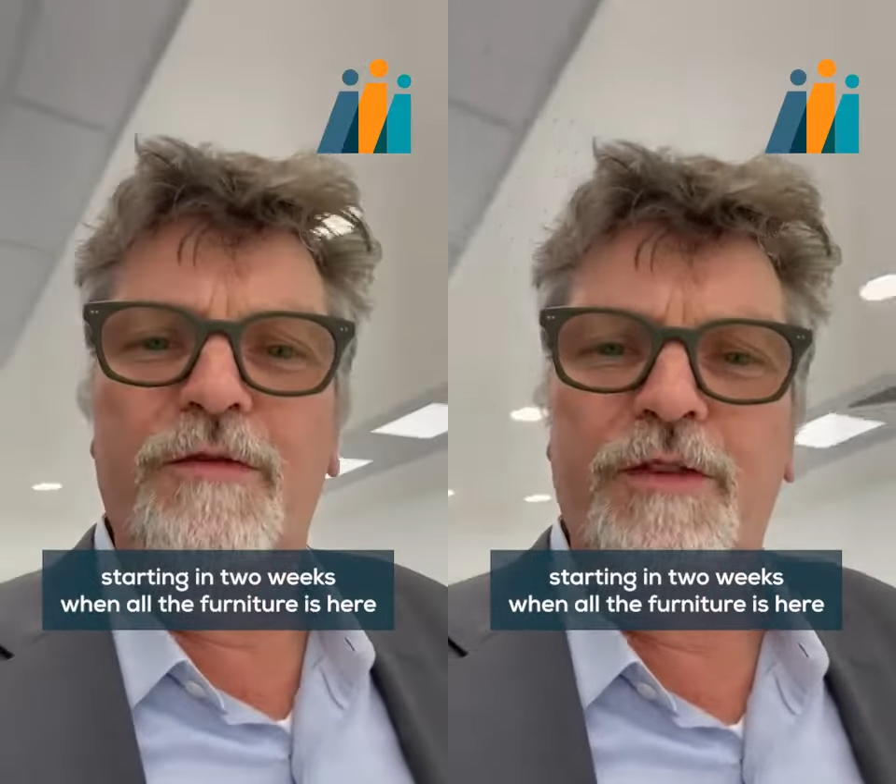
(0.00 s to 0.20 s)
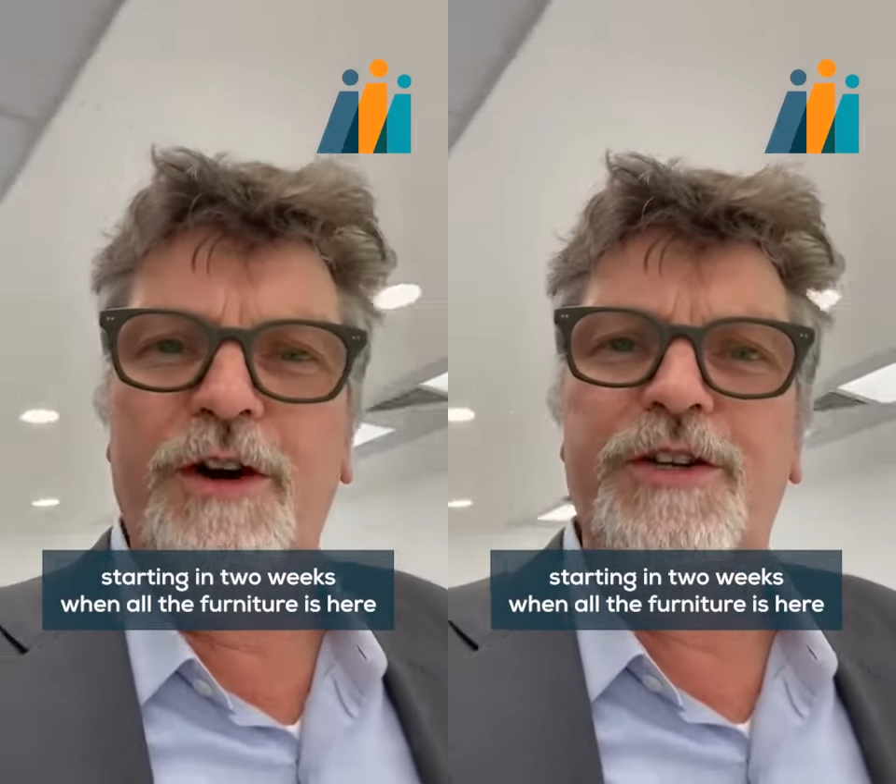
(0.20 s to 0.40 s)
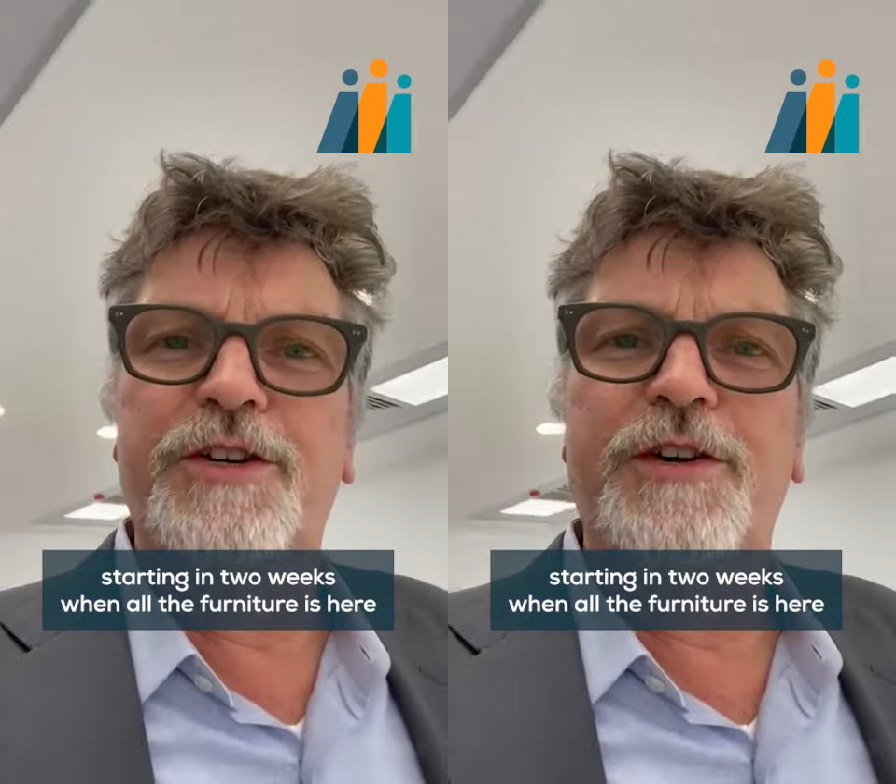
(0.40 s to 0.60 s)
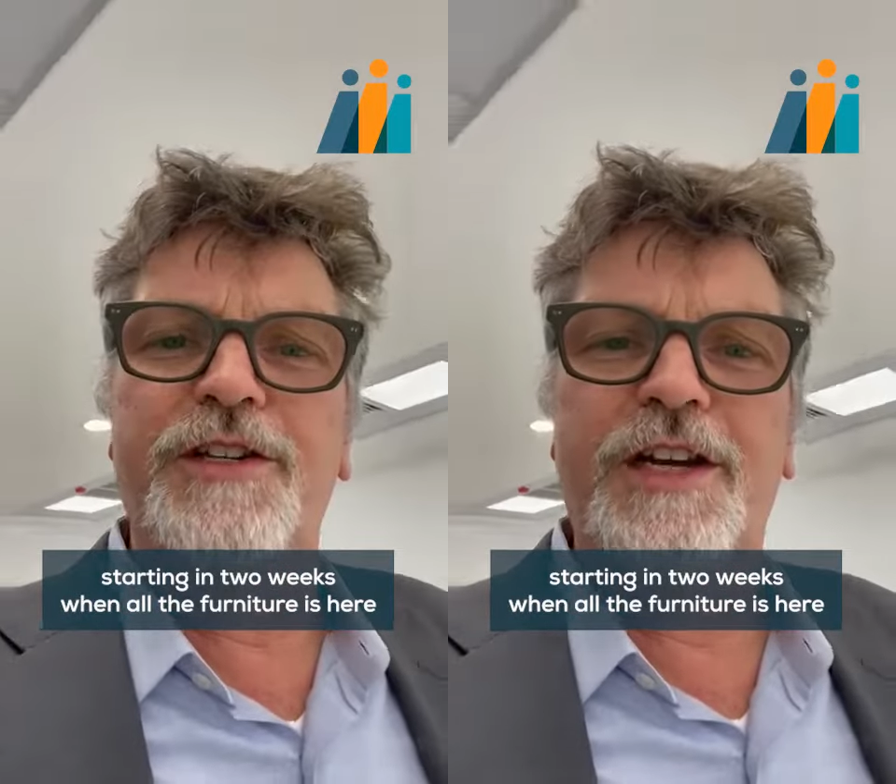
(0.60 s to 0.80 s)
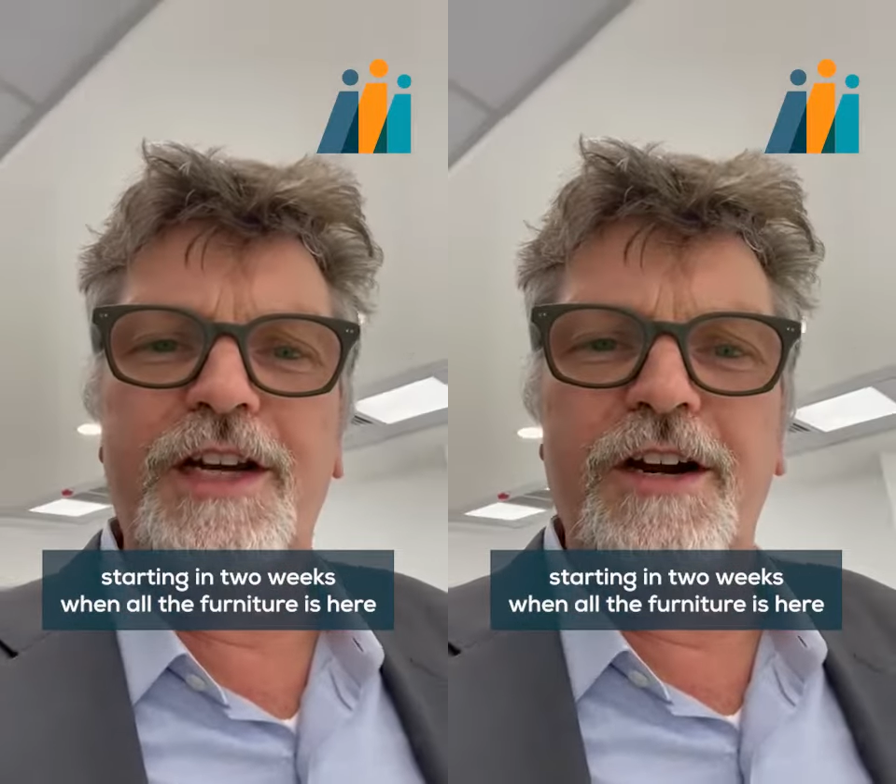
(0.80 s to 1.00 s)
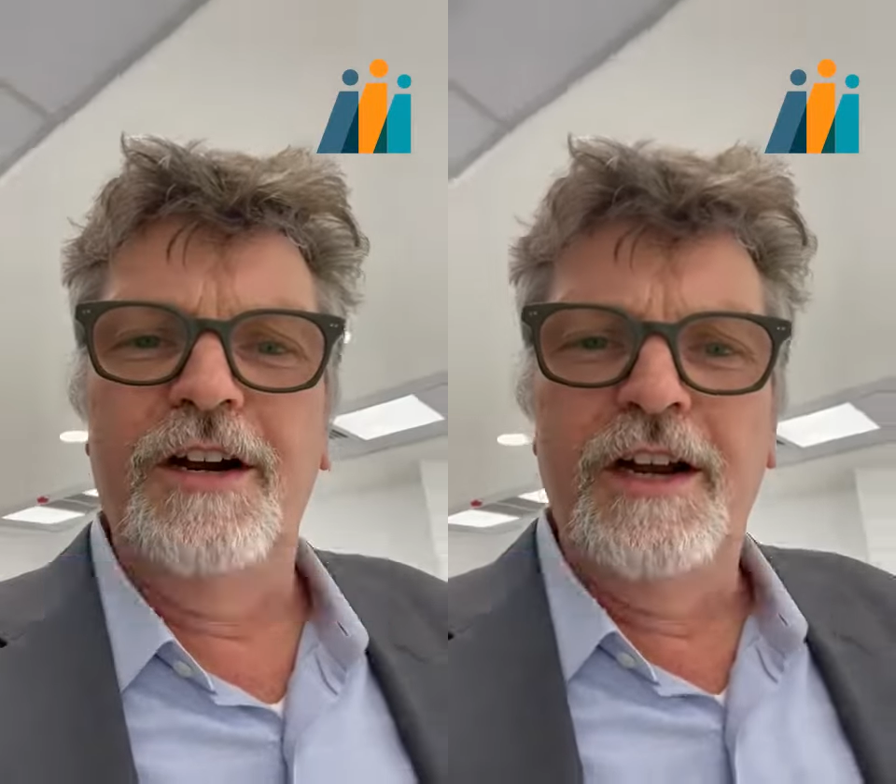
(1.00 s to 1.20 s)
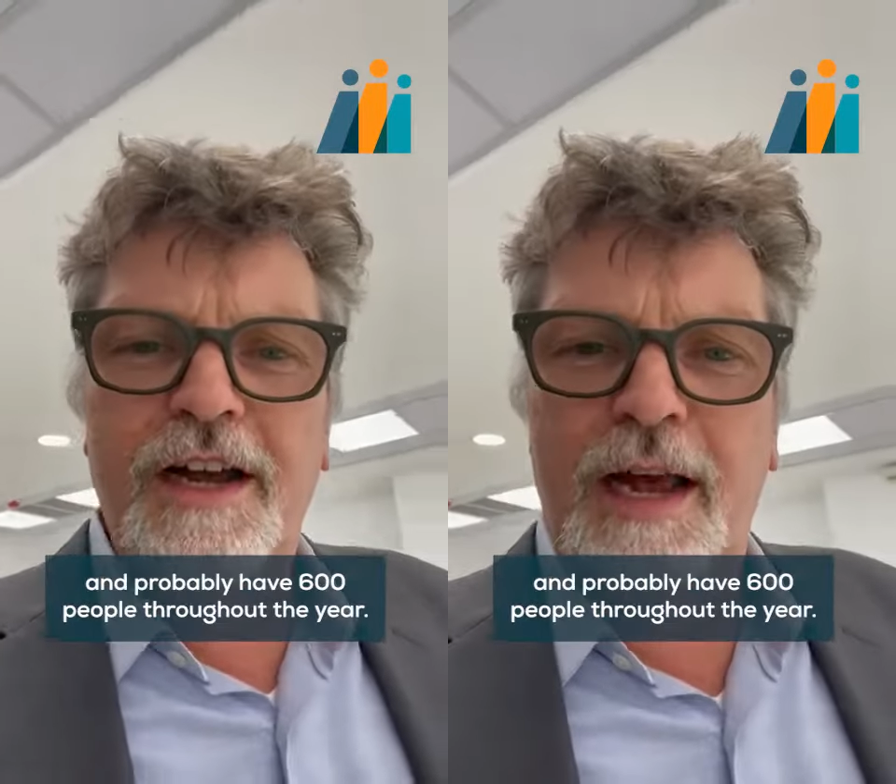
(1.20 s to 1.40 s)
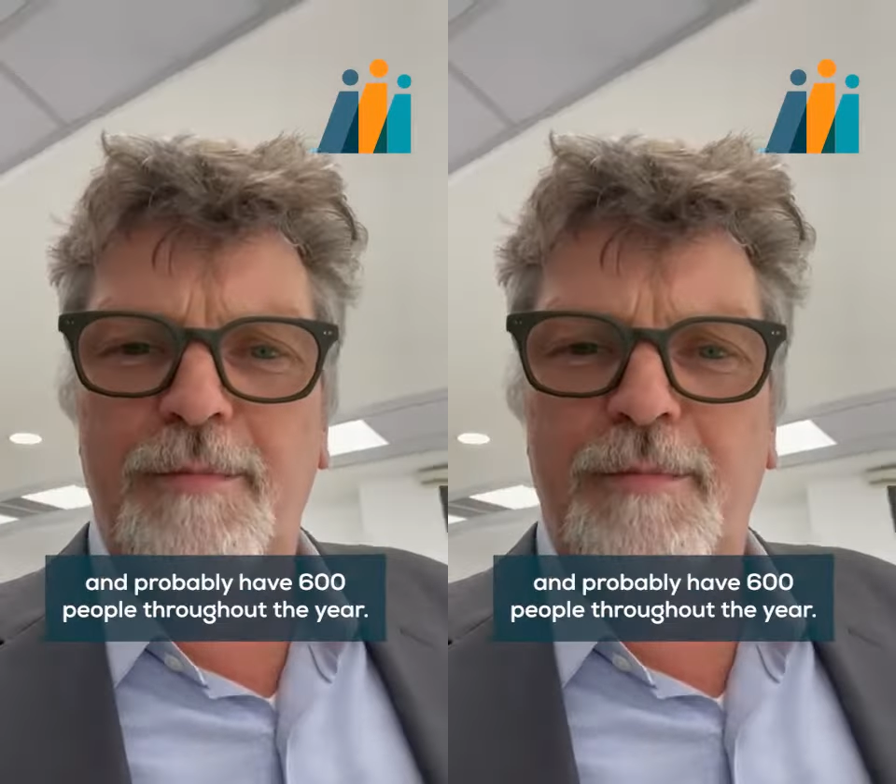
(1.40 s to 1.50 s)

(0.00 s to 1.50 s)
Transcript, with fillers: furniture is here and